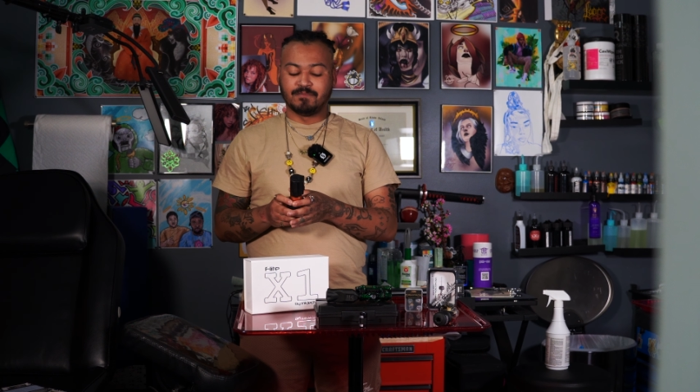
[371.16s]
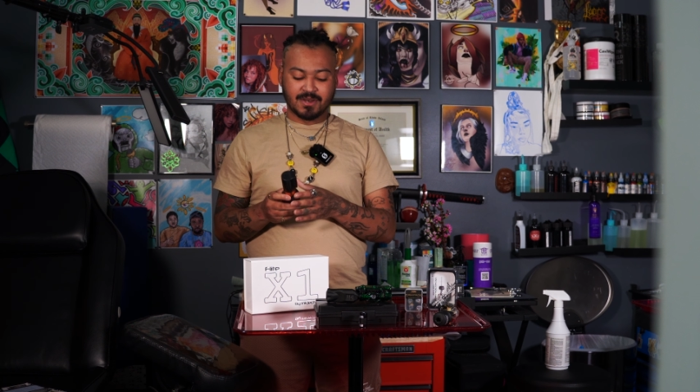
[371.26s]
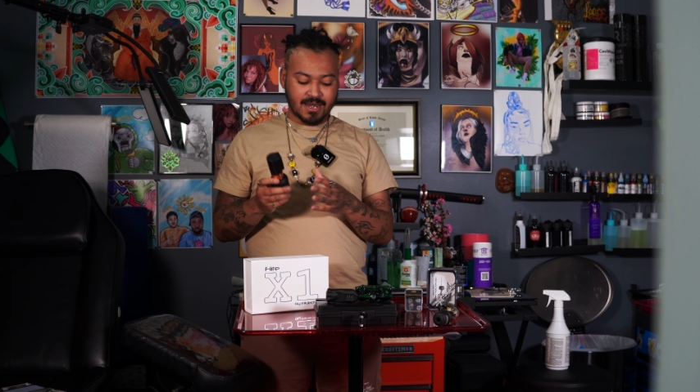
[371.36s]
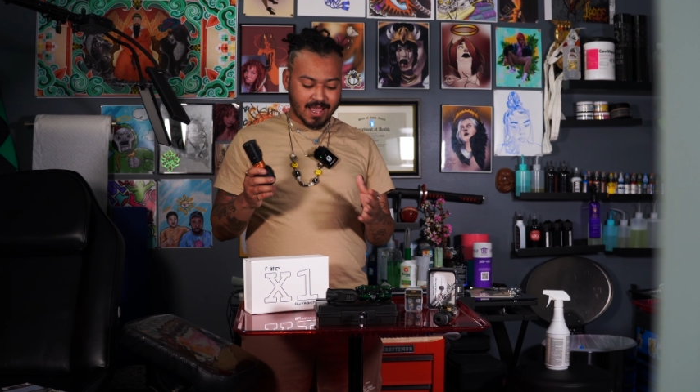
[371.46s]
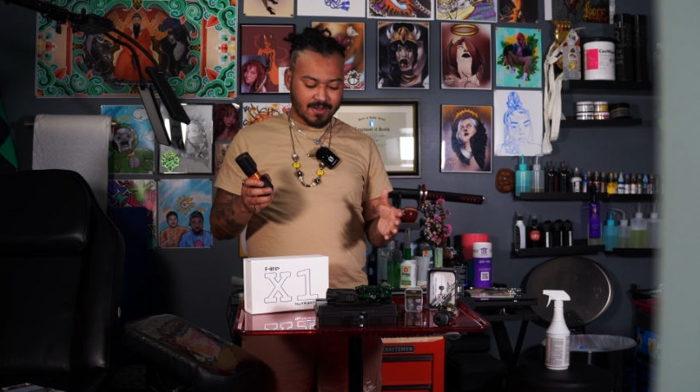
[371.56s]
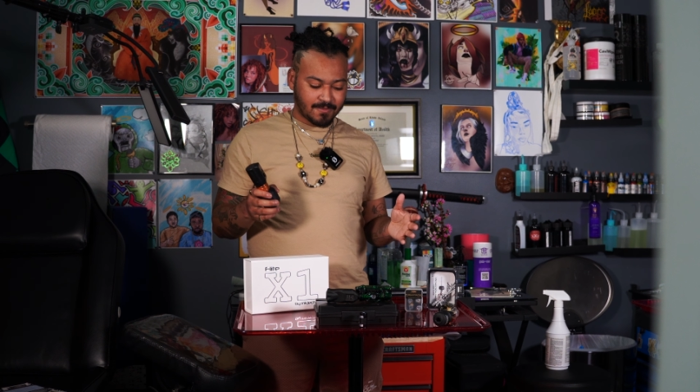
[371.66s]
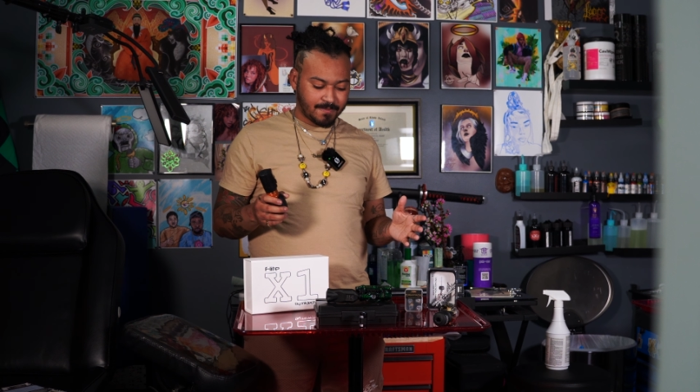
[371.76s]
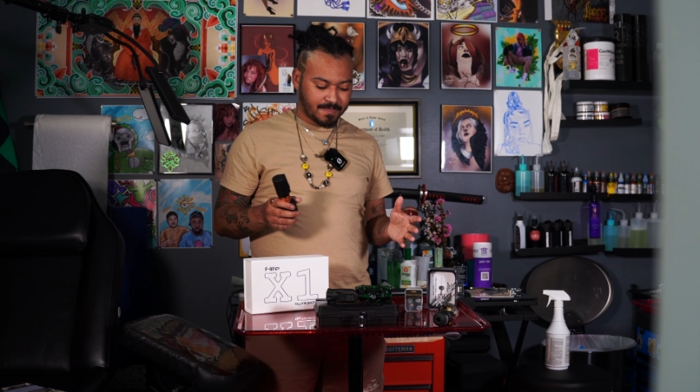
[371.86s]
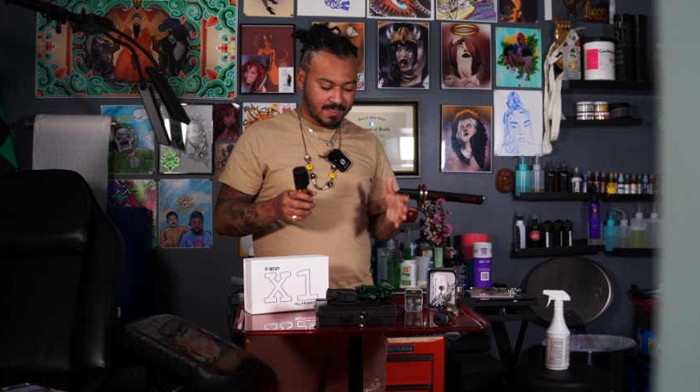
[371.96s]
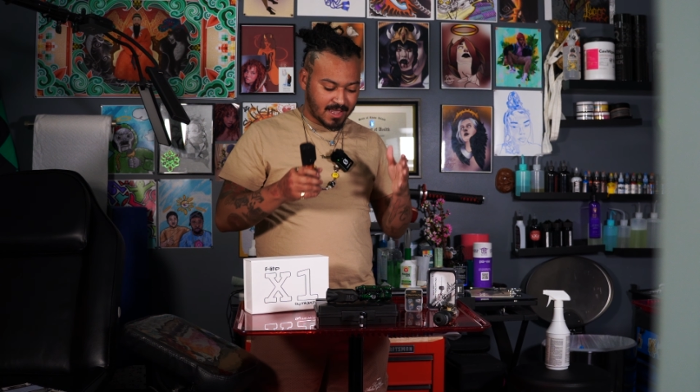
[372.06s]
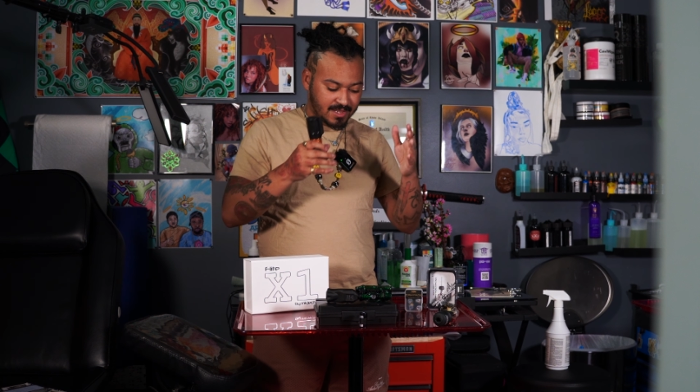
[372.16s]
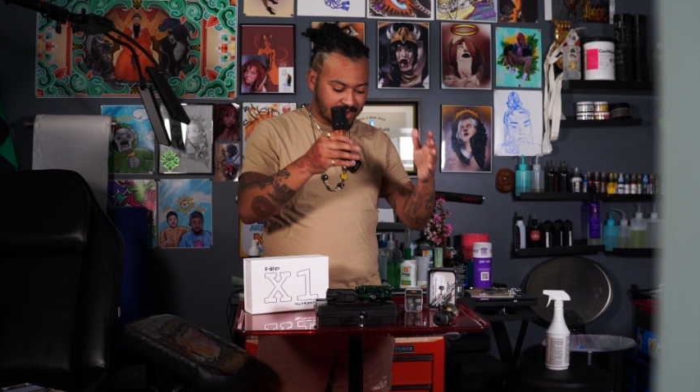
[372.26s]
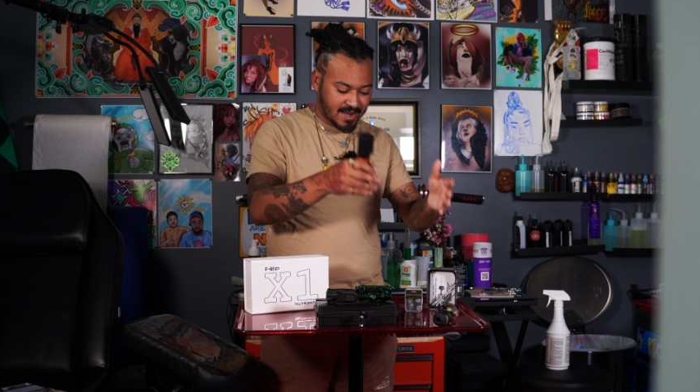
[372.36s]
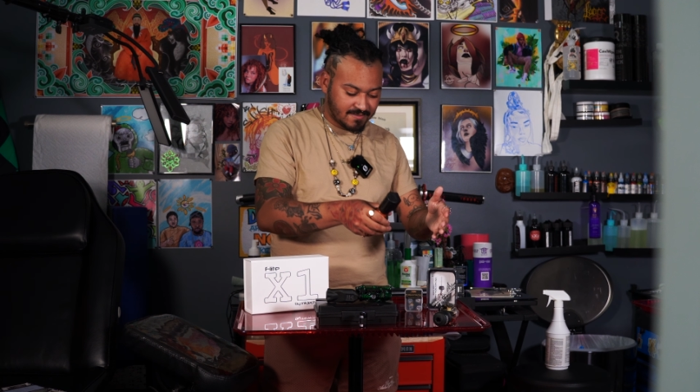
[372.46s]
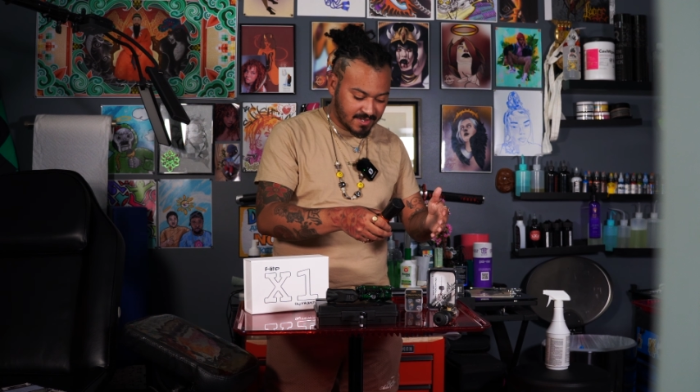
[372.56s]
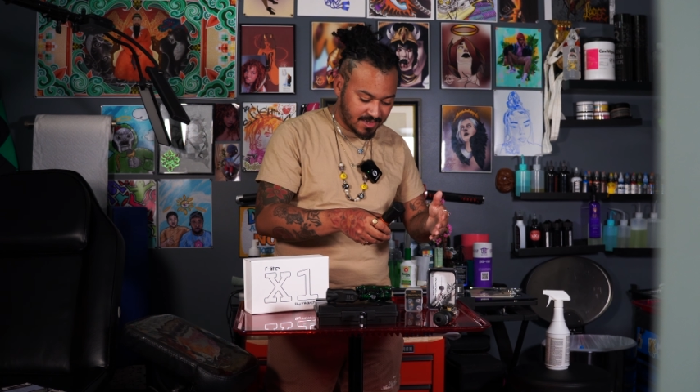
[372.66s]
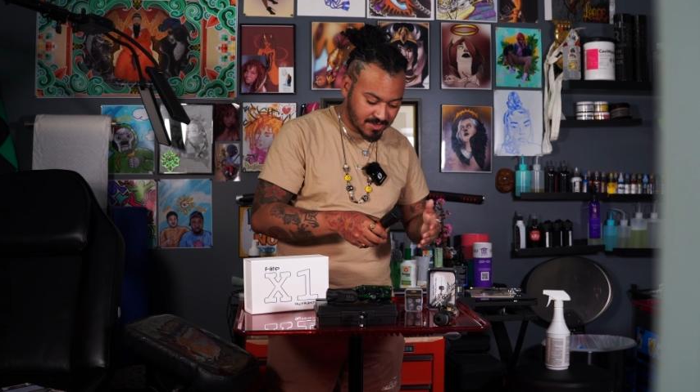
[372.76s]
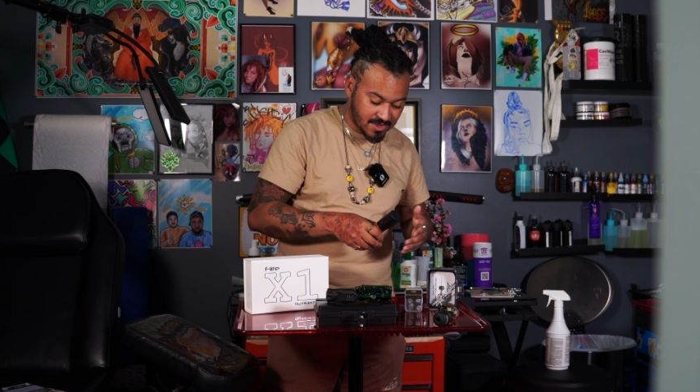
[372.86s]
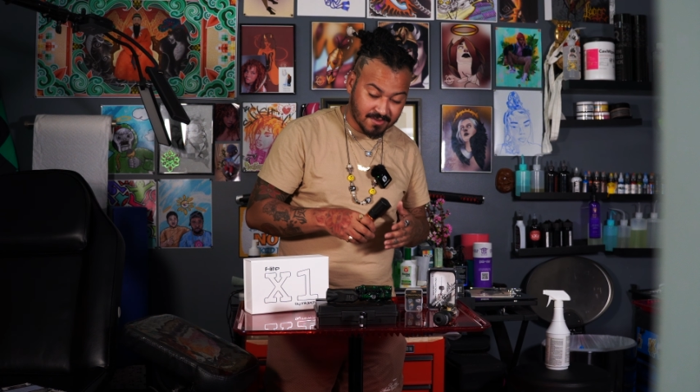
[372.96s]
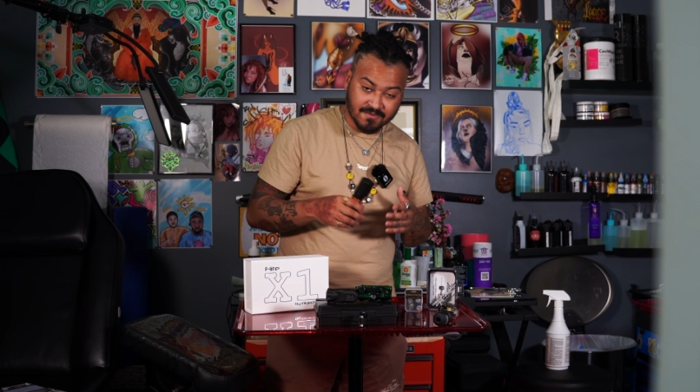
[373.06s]
But now that I have the
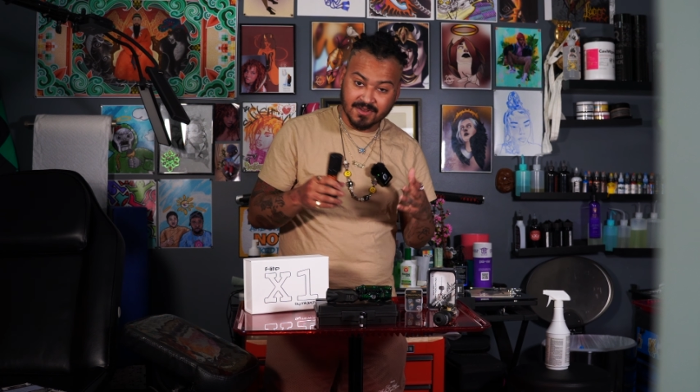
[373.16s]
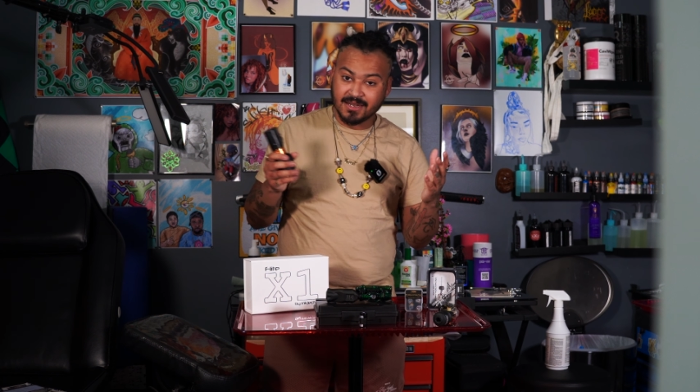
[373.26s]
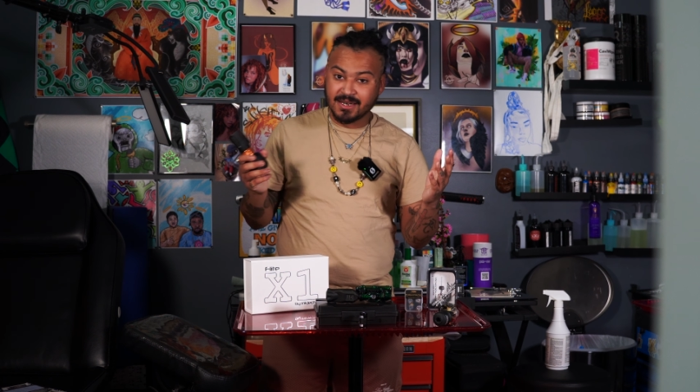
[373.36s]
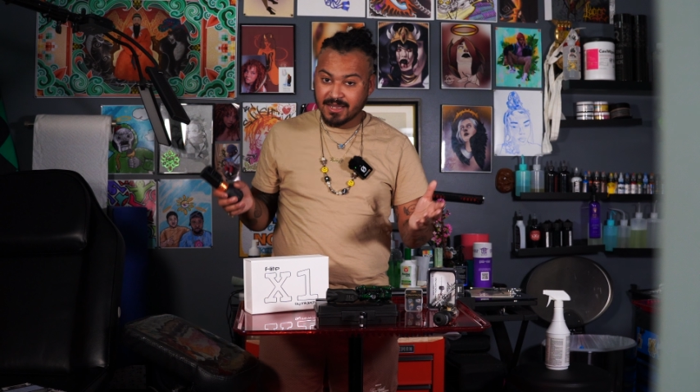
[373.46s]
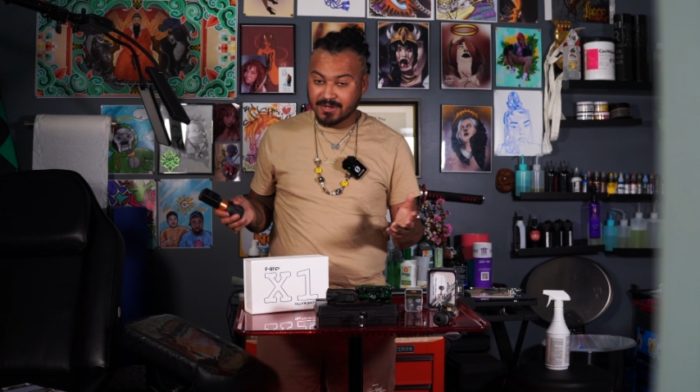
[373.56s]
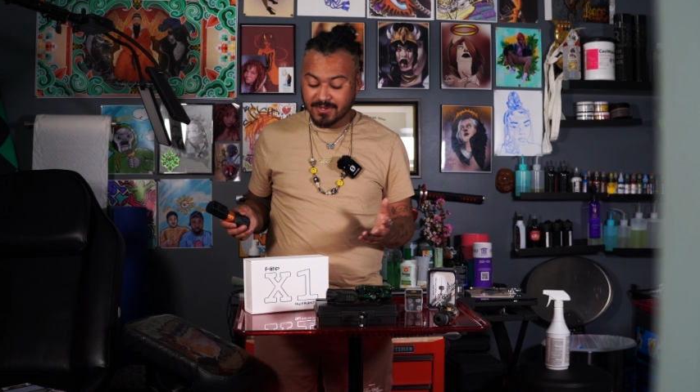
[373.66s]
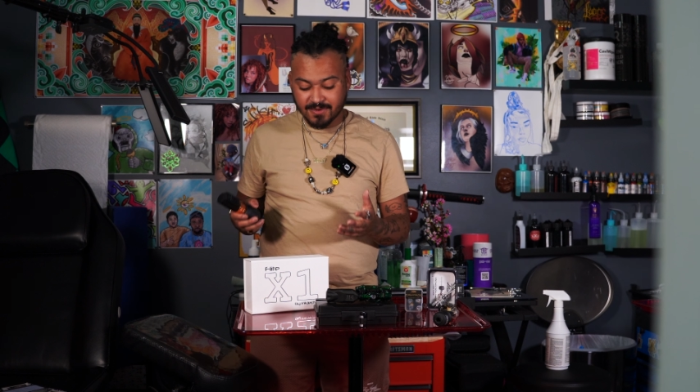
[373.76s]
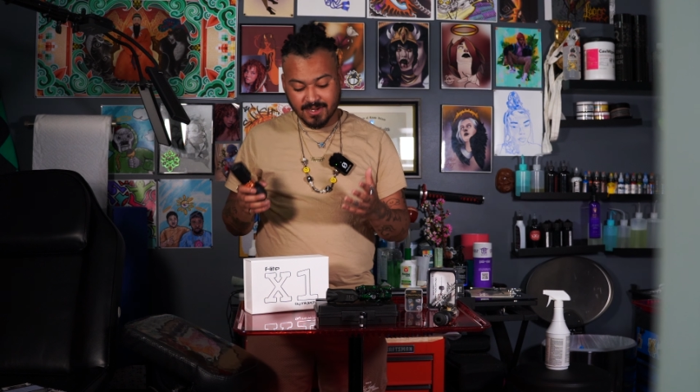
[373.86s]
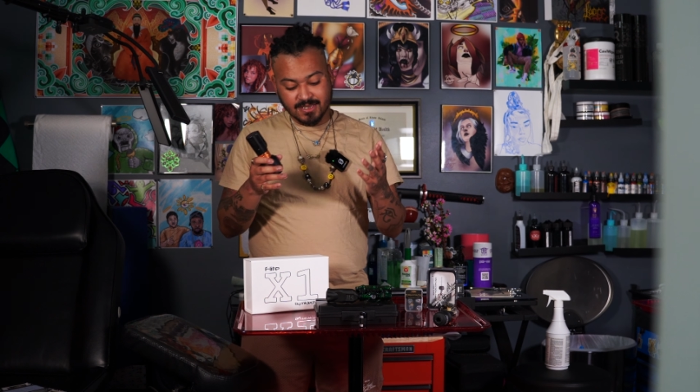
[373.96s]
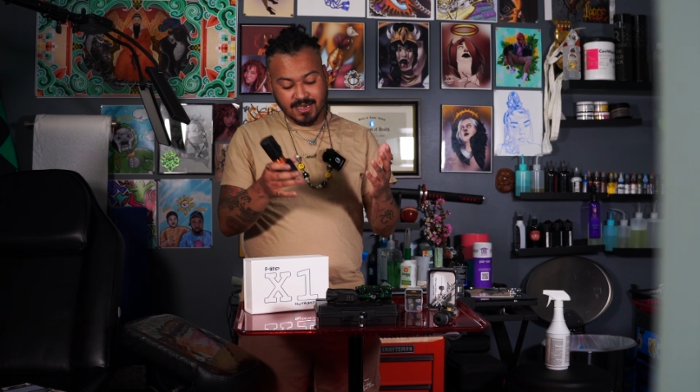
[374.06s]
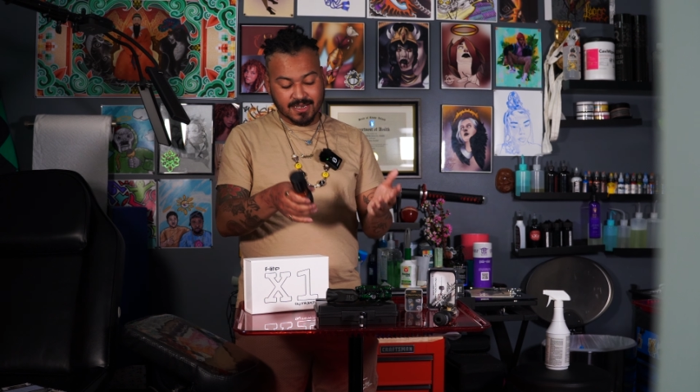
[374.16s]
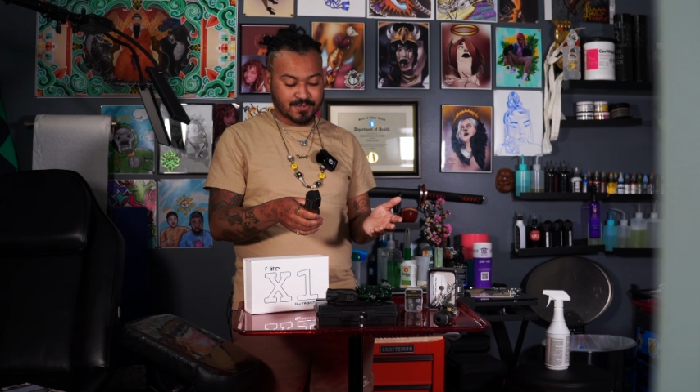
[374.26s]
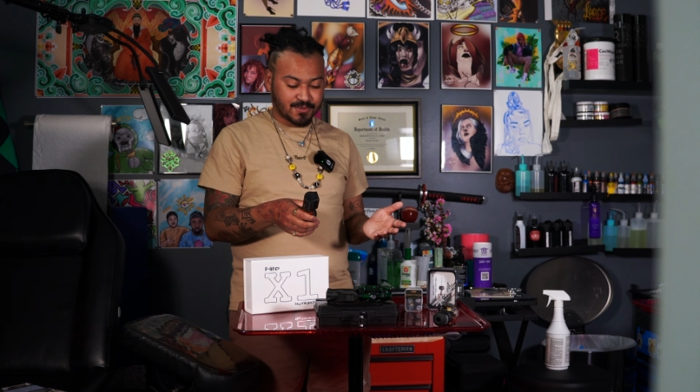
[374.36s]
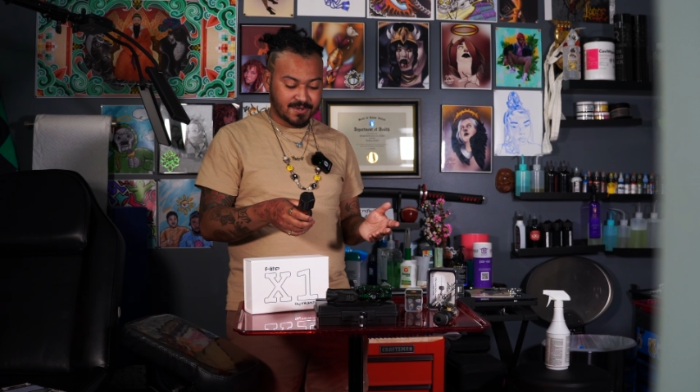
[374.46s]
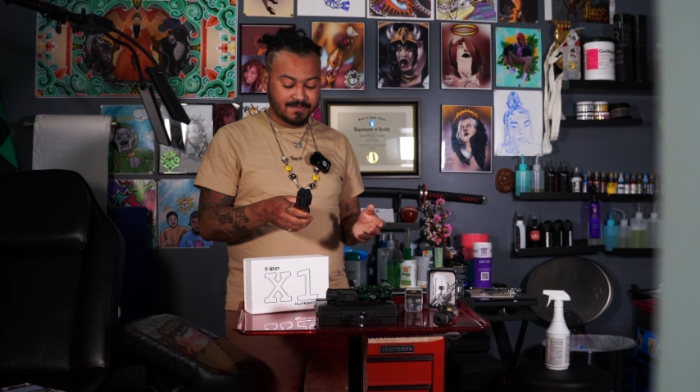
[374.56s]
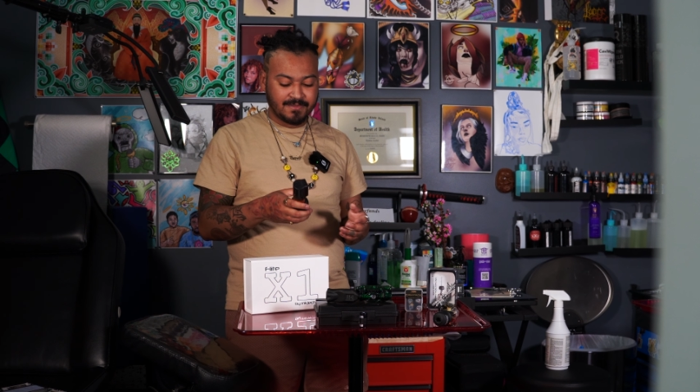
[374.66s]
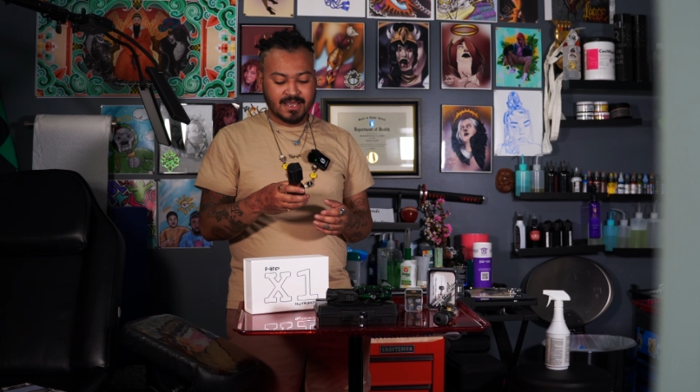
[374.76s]
Inkjecta Flite Nano and the X1,